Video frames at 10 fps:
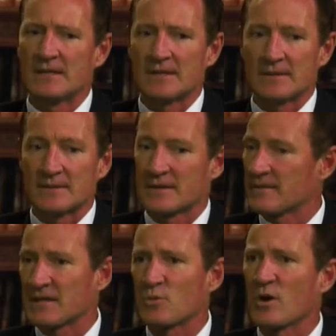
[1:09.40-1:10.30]
And uh,
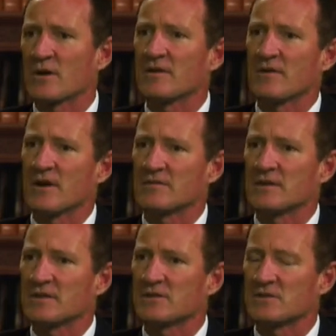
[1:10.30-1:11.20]
that's why I got involved.
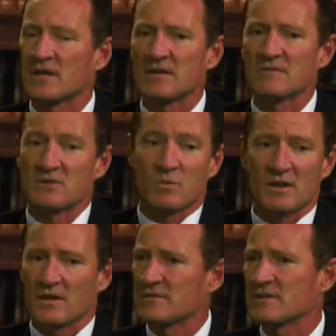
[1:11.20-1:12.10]
It's, uh, it's one of
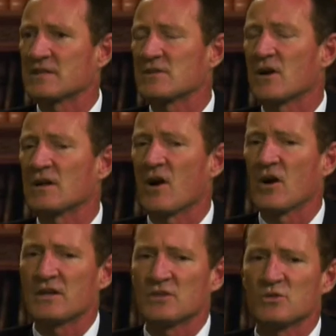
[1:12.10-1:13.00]
those things. I,
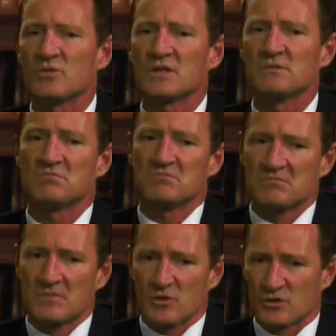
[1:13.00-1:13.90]
I enjoy
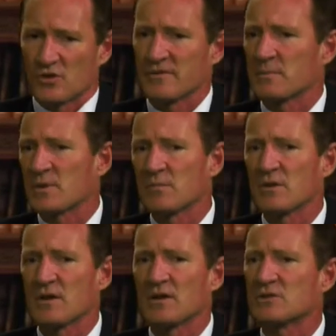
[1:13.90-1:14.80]
serving
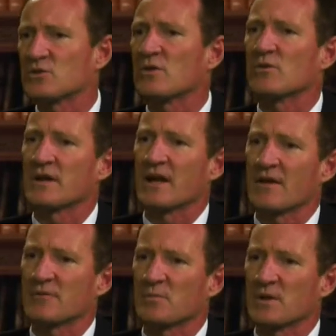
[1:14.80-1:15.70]
people, I enjoy looking
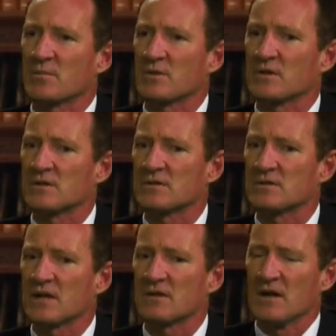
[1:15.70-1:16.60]
after people, and
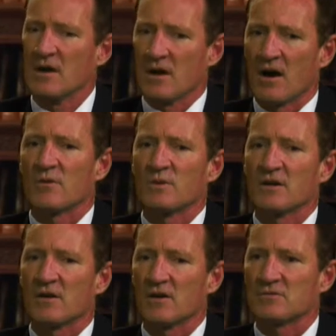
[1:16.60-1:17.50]
uh, I
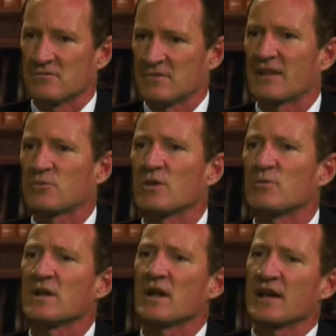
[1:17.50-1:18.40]
realise that's where the
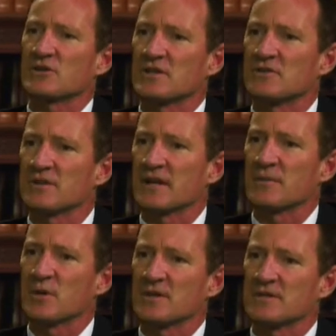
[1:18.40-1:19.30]
real action is in our
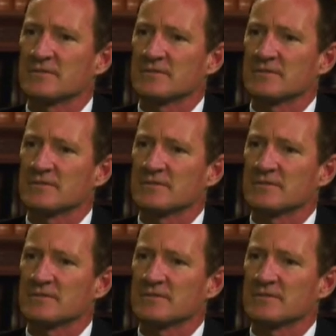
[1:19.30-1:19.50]
community.